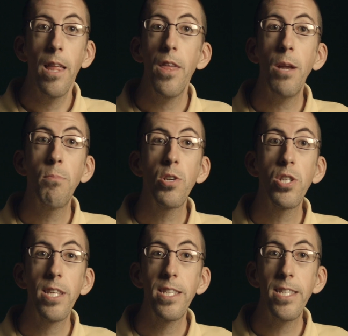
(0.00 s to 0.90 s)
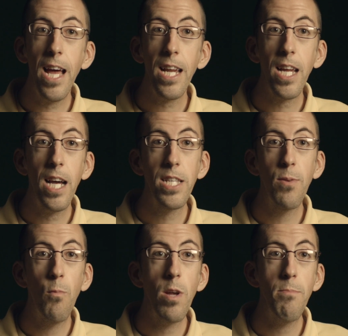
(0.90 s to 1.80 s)
Then push the Set
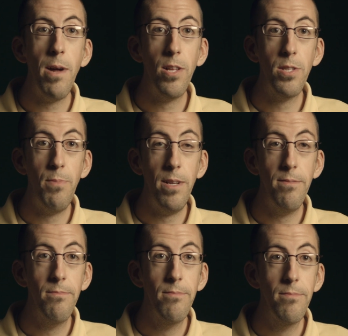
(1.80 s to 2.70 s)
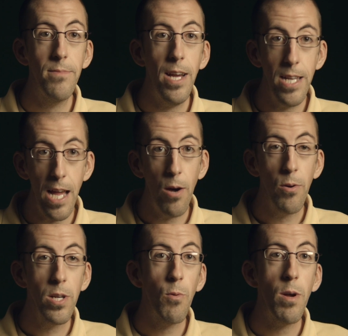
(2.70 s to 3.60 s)
Custom White Balance button, and
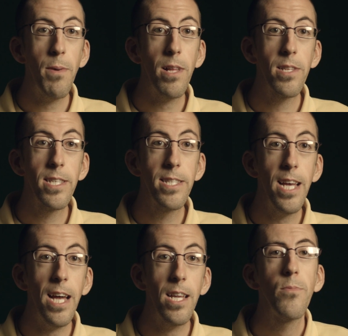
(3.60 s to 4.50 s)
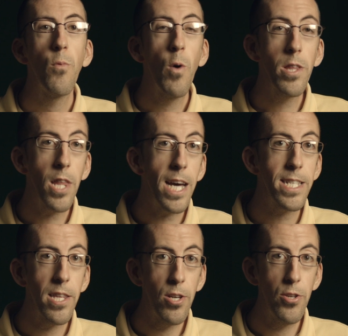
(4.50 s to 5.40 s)
now your white balance is set. One
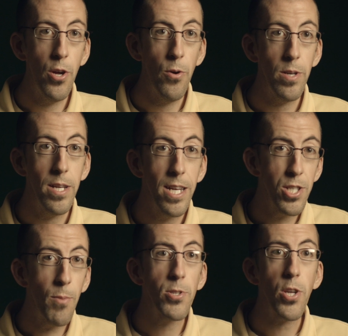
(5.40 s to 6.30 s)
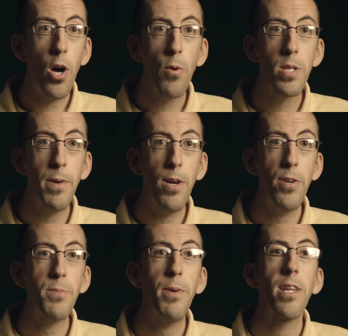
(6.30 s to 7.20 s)
last little note. It's almost always better to
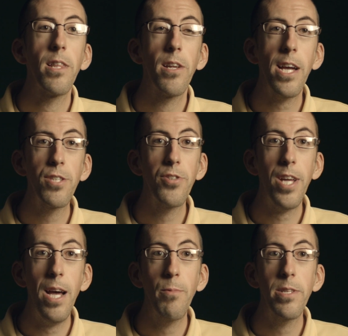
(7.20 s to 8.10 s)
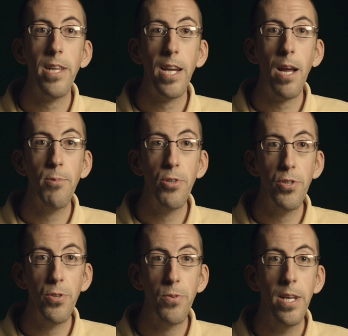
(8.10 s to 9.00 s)
spend a little extra time when setting up your
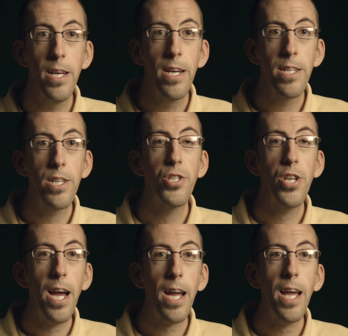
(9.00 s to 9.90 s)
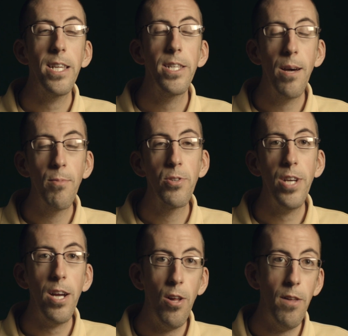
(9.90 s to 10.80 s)
shoot to check and double
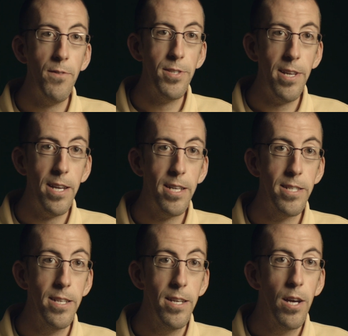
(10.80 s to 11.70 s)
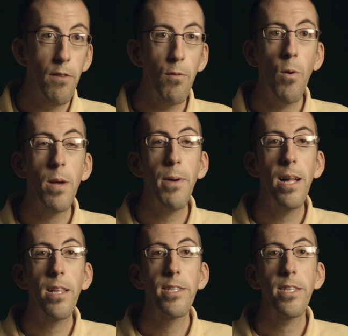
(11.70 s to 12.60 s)
check all of your settings. For white
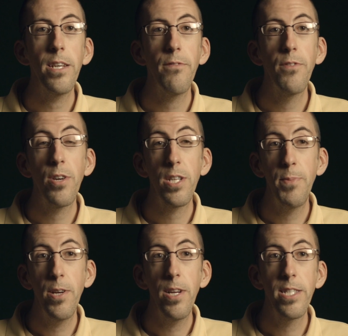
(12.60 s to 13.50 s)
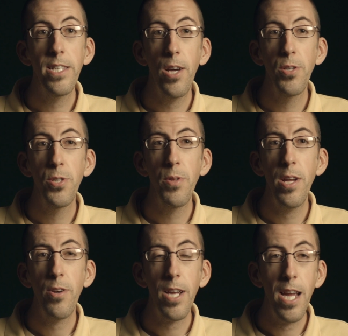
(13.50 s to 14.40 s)
balance, if your experience tells you that
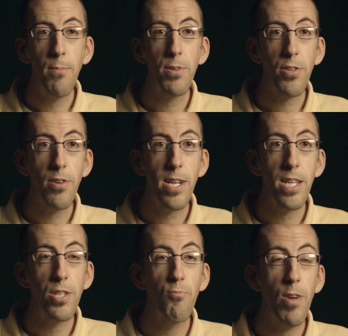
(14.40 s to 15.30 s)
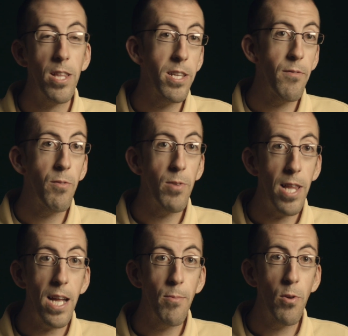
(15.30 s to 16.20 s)
your camera screen is relatively
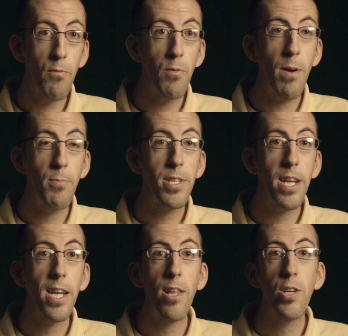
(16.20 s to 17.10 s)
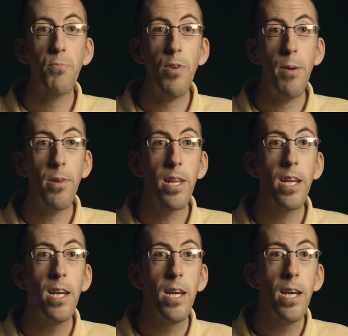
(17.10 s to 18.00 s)
reliable for representing colors properly,
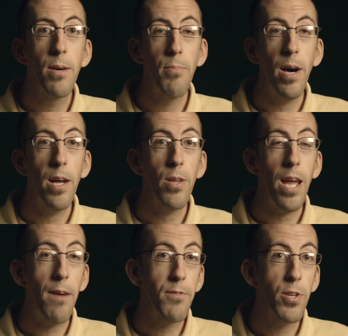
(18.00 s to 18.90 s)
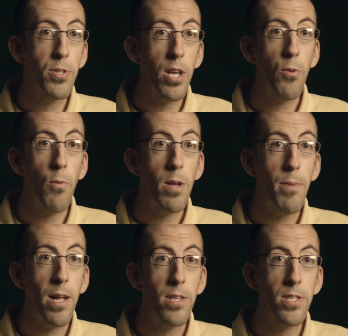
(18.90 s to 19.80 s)
but after you set the white
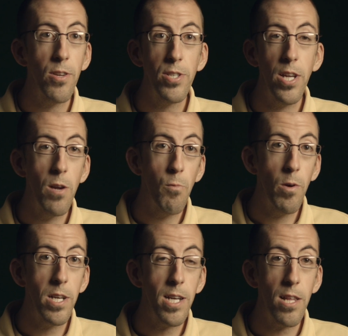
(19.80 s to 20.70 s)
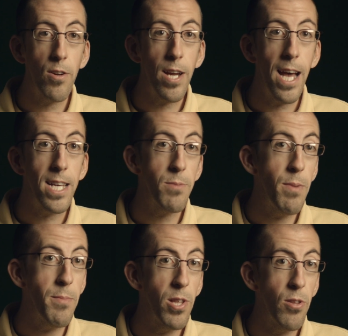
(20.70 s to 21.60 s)
balance there's an unwanted color cast,
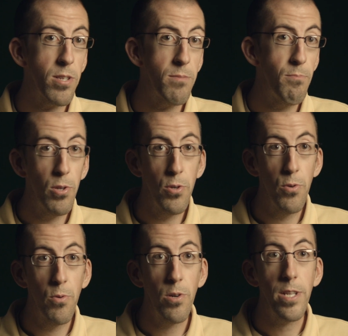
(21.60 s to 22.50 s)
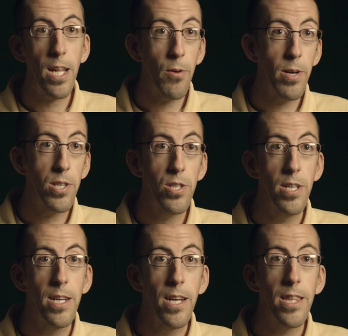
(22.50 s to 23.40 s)
maybe it looks blue or yellowish,
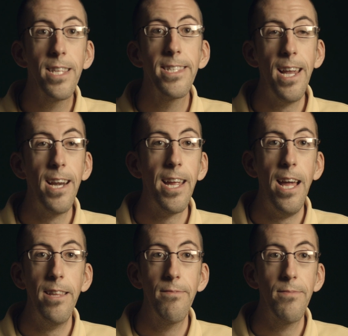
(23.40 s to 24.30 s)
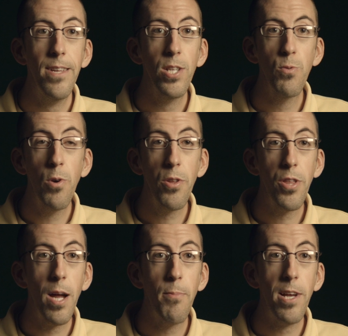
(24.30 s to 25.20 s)
then set it again. It's worth a
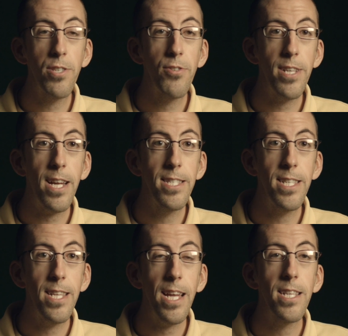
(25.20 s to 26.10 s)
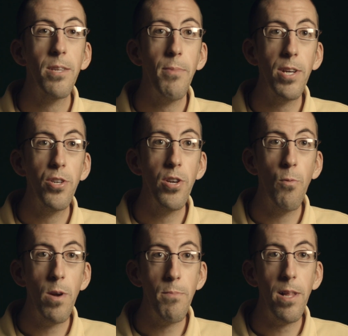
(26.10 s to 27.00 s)
couple extra seconds it takes to make sure your
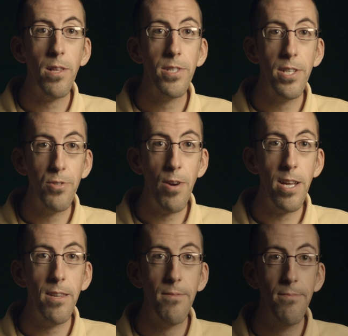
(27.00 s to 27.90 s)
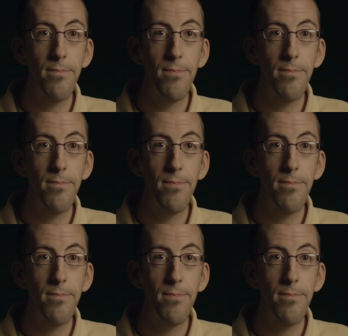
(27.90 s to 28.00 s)
white balance is right.